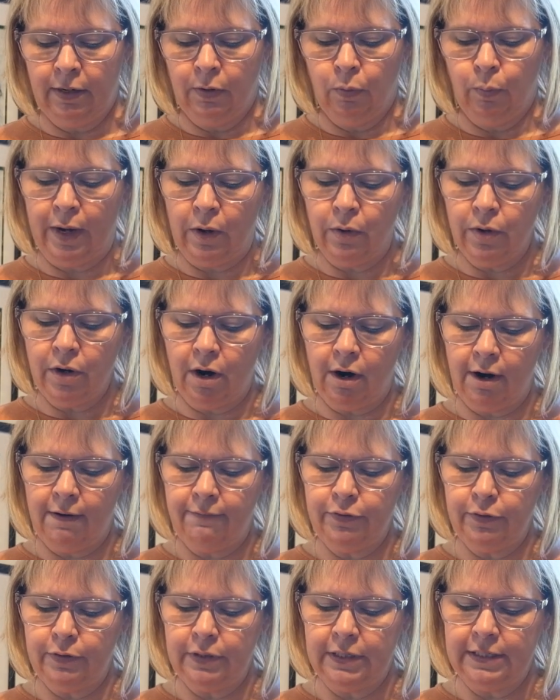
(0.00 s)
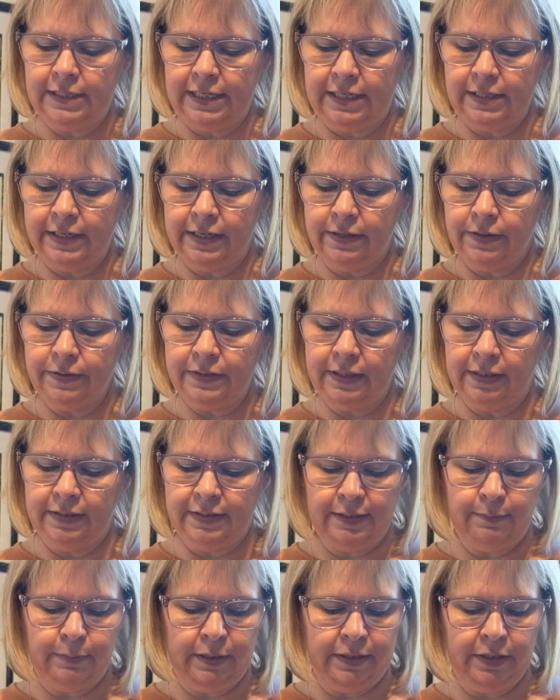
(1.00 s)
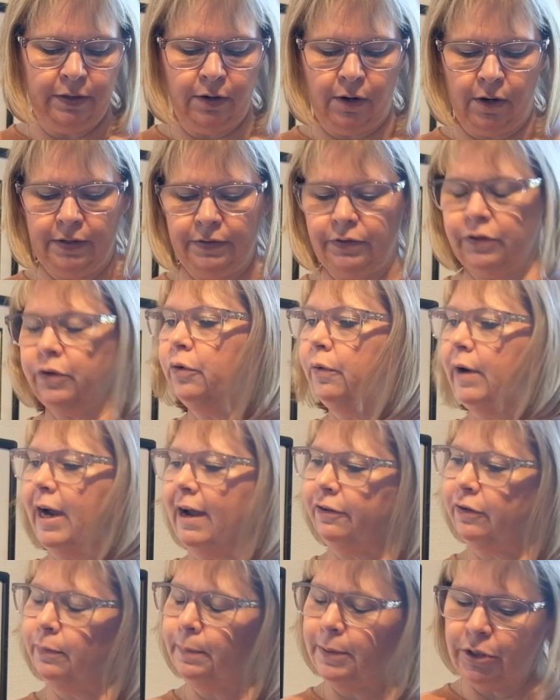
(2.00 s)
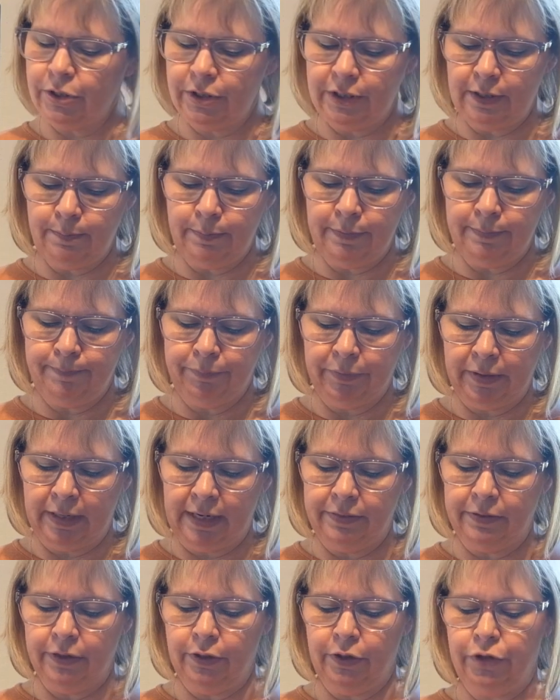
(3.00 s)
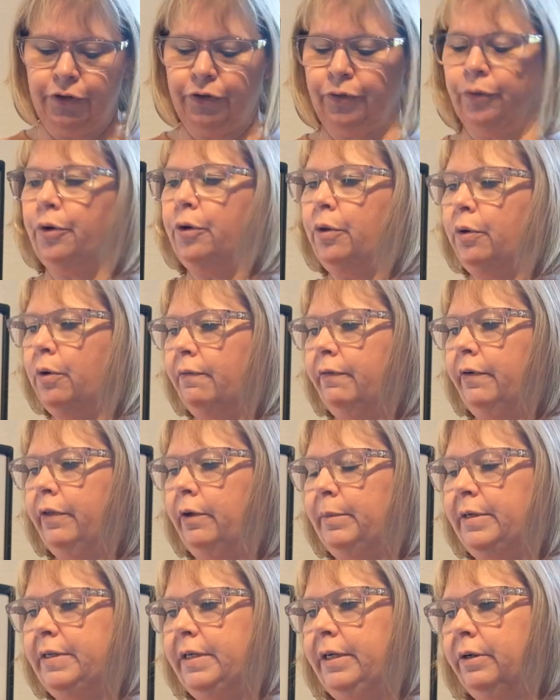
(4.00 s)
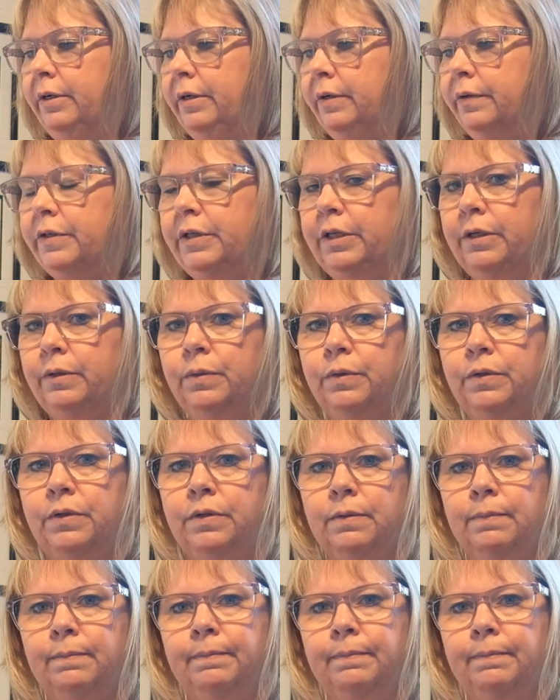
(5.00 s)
Well-carved details exhibit the artist's craftsmanship and the control over the materials used.